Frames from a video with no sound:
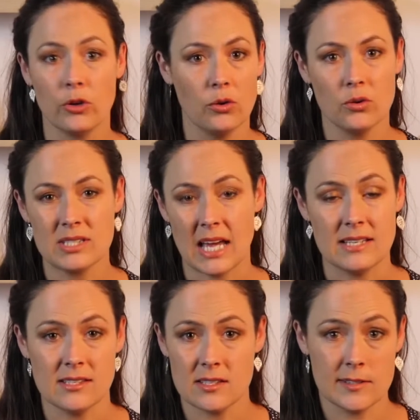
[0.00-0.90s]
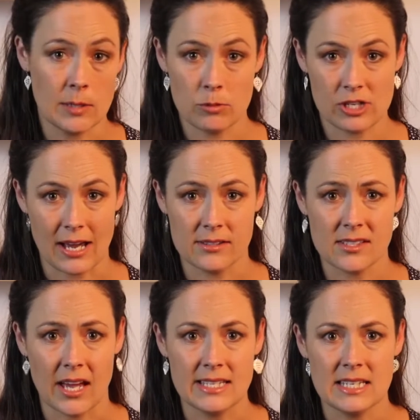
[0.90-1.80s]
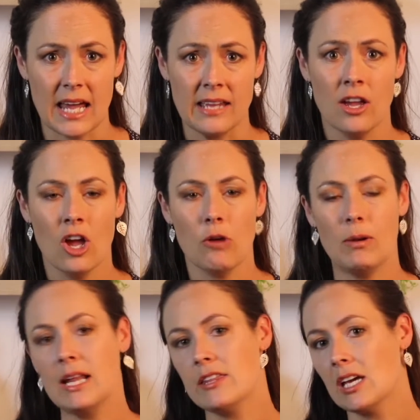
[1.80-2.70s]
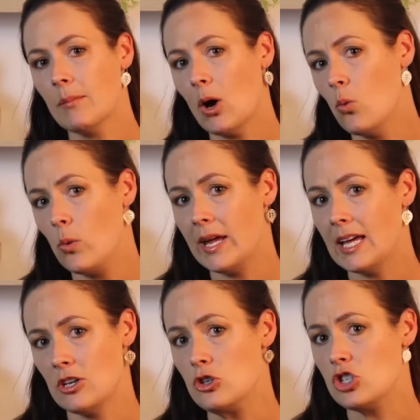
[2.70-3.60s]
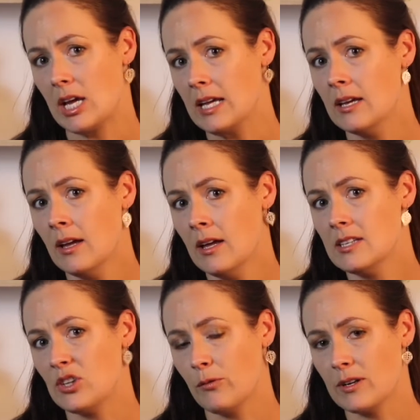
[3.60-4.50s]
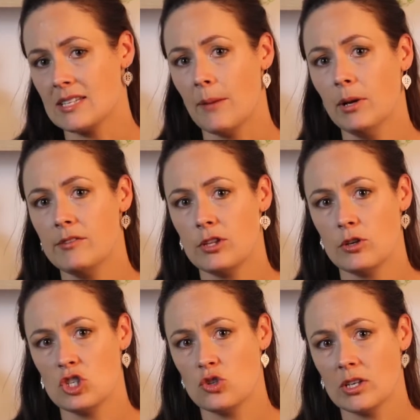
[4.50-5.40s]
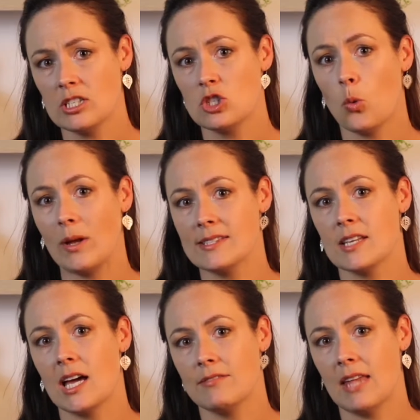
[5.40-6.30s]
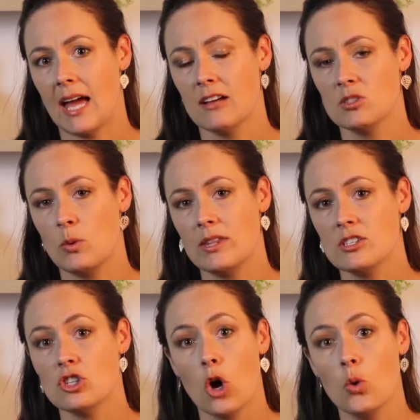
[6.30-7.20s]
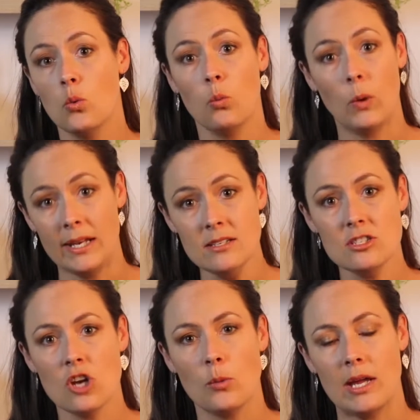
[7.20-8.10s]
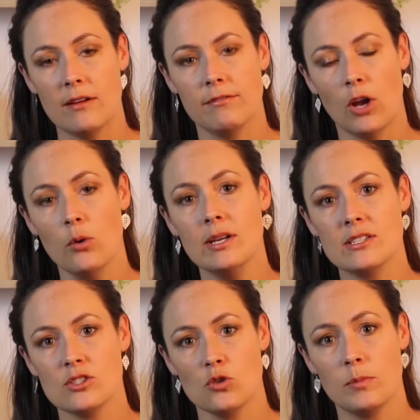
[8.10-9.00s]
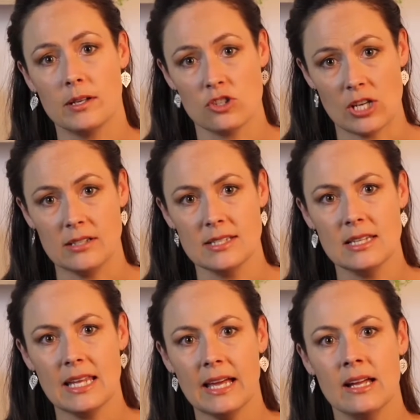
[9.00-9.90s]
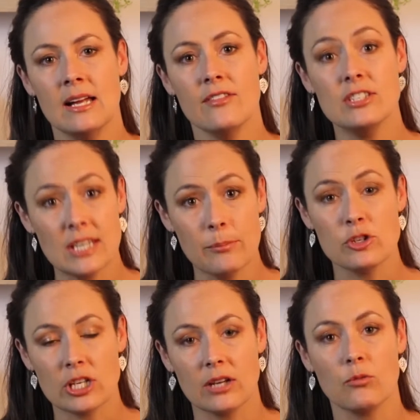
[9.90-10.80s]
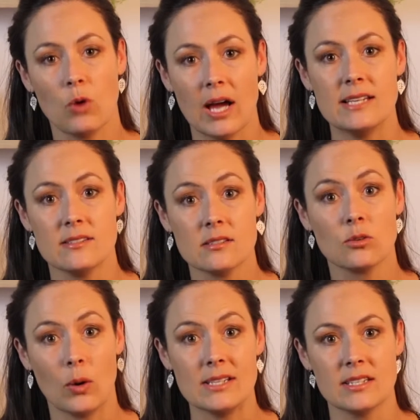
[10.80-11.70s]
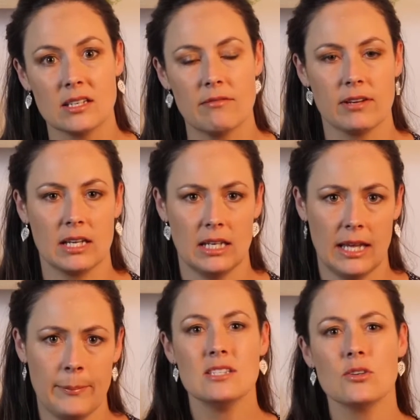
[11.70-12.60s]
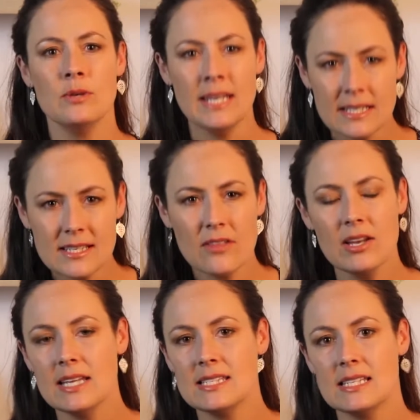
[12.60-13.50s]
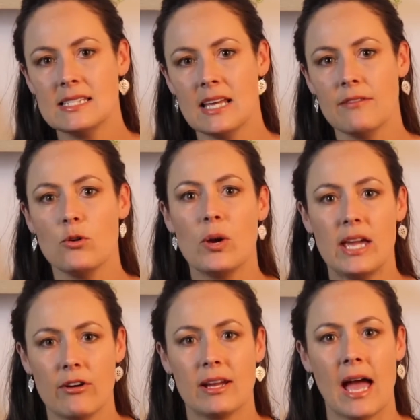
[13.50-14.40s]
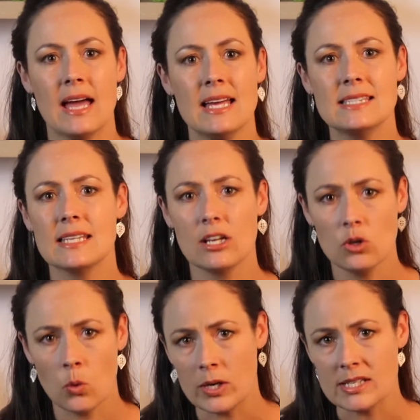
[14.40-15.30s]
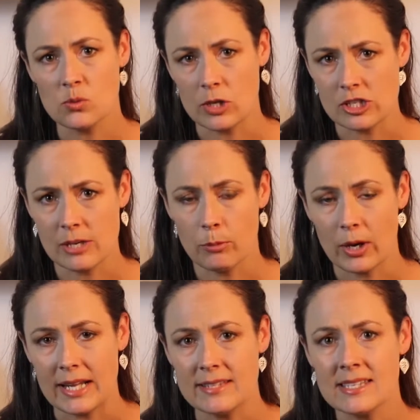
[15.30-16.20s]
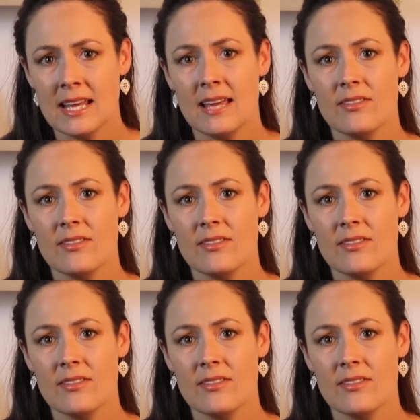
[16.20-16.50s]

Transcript: Google says is the temperature outside today. Really think about where is she. So for example, if they're restricted to one side of the house where there's no wind, no airflow, and it's super sheltered there, the temperature can rise quite significantly. So next on the list is if you're hearing a hissing noise when she breathes.